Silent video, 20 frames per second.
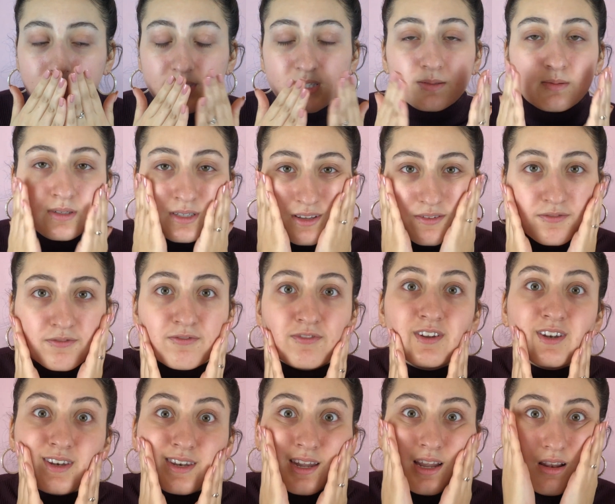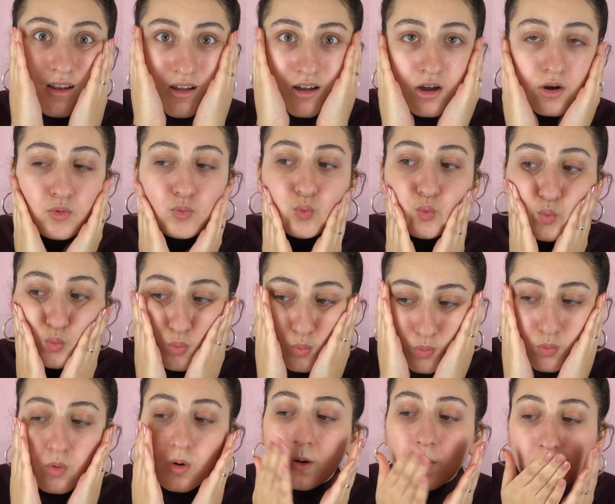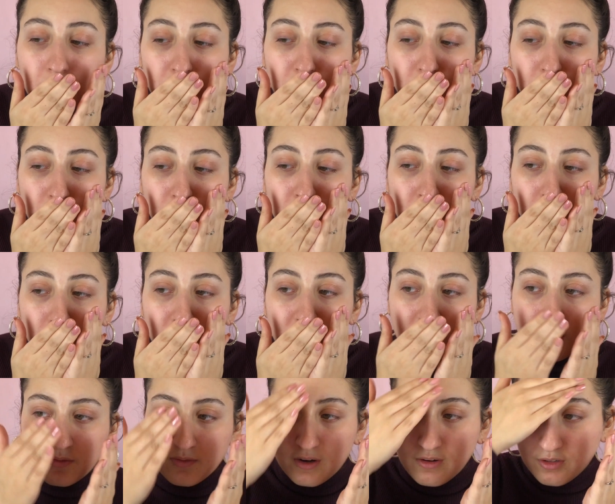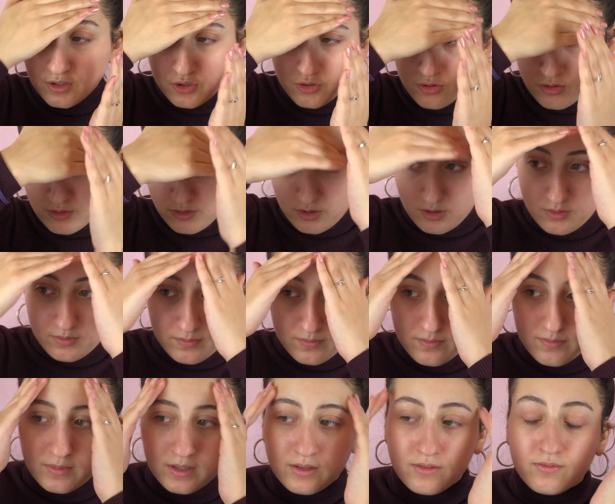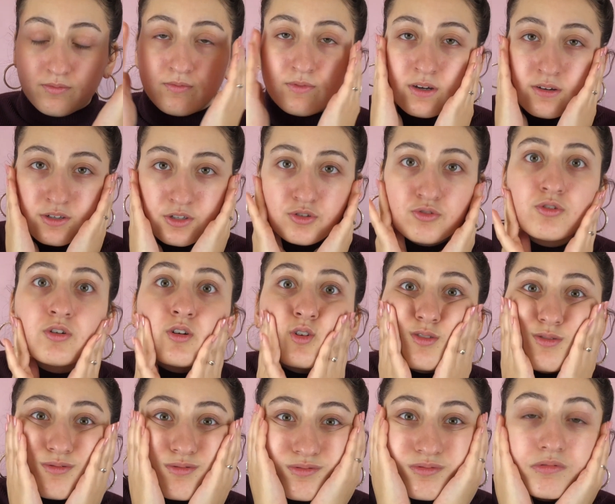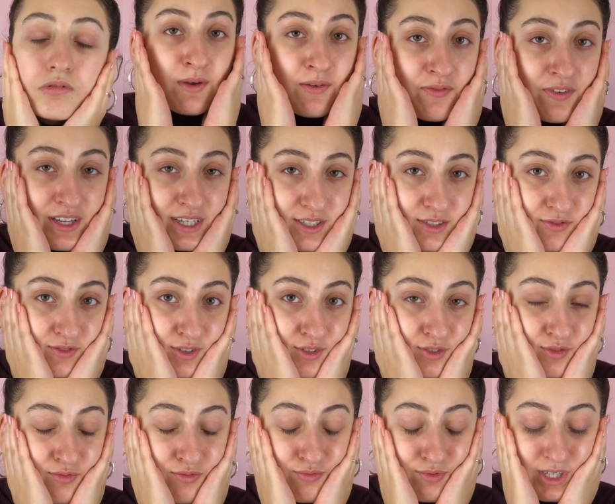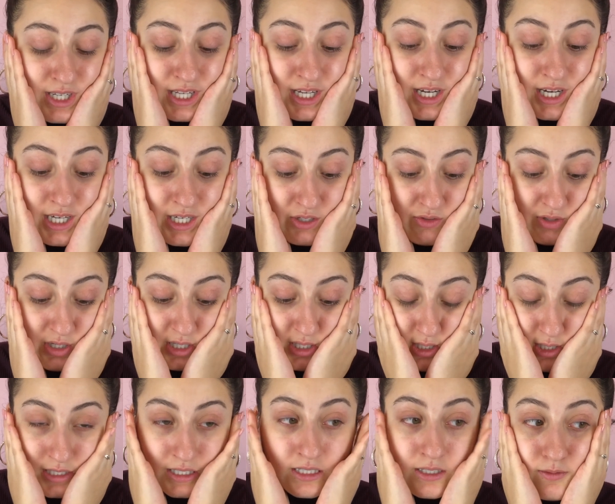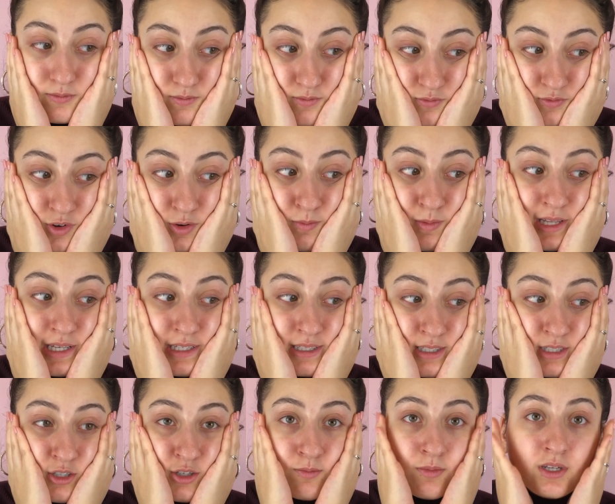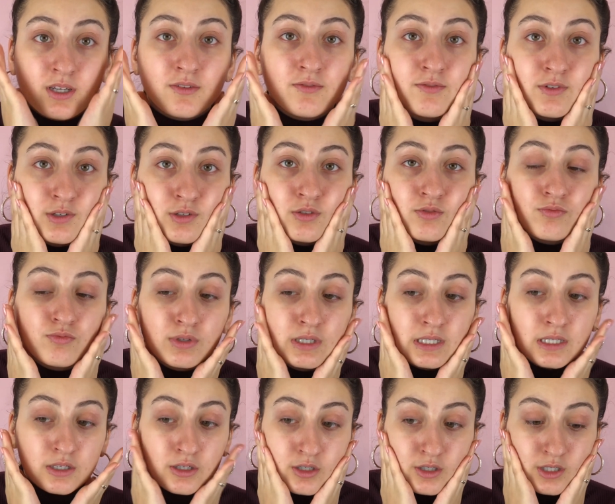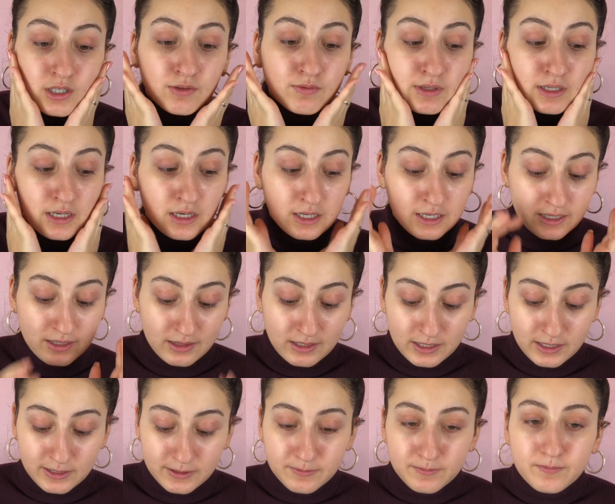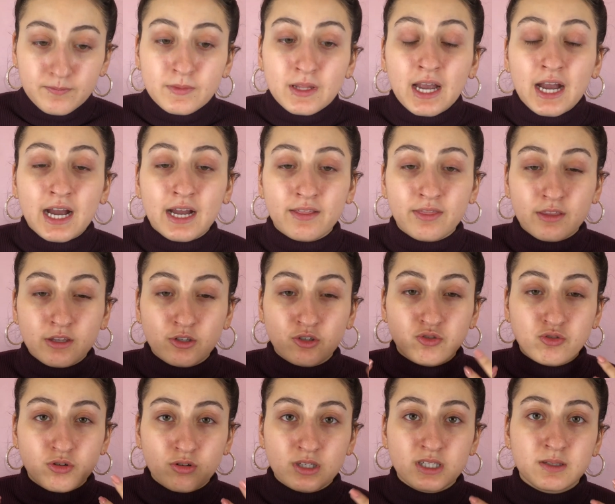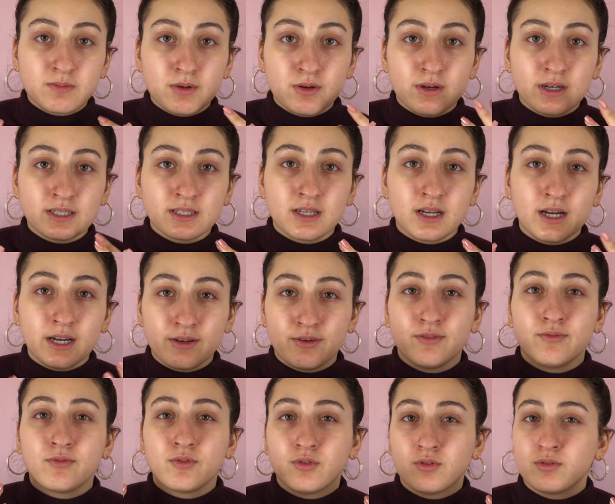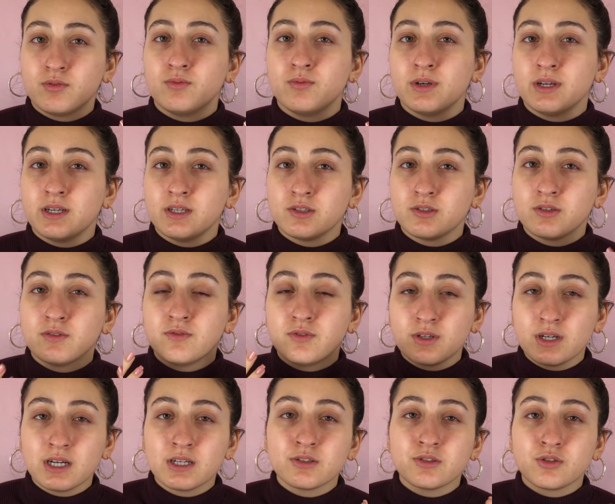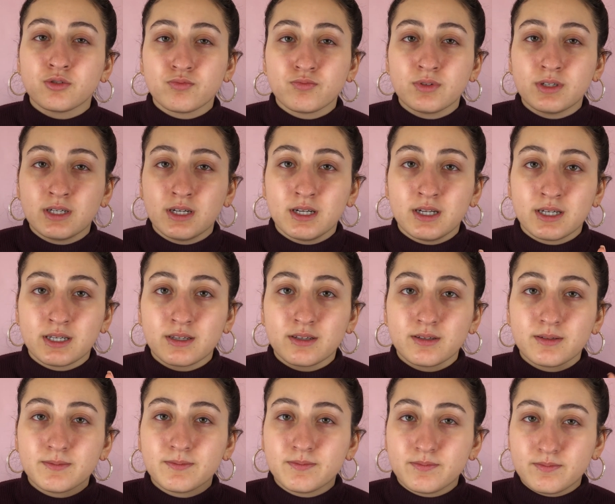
Smells like vanilla. Ooh, it's very strong though, like very strong. My face feels really hydrated from that serum. Like it feels really good. I really like that. And the strong smell has kind of gone away. So if you guys don't really like